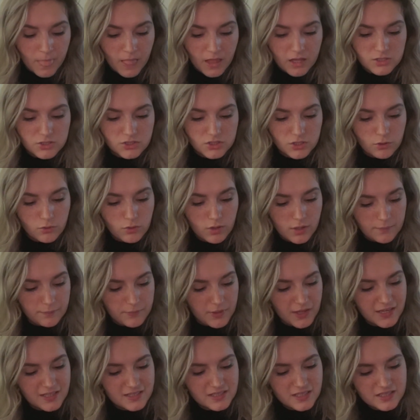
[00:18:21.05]
So, and
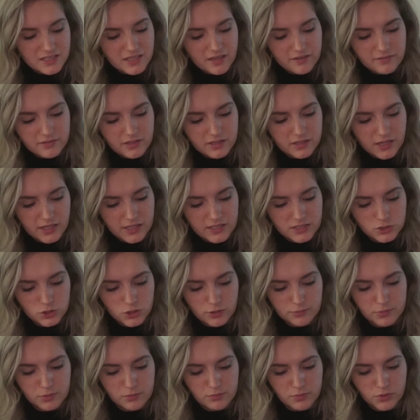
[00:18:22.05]
it does have the nice
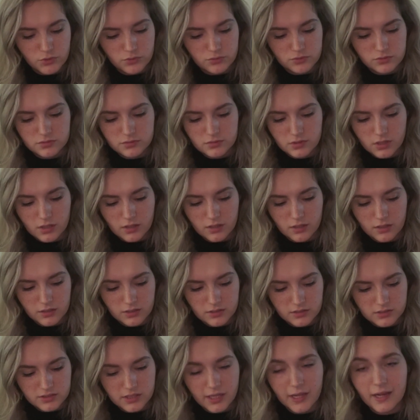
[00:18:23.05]
triple moon
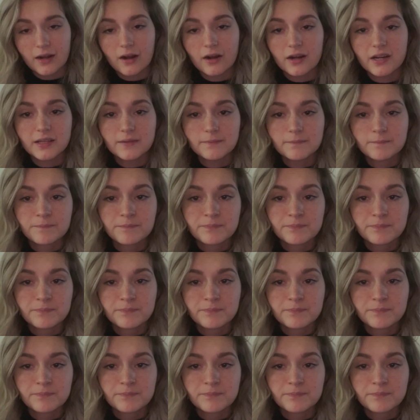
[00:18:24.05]
sign on it.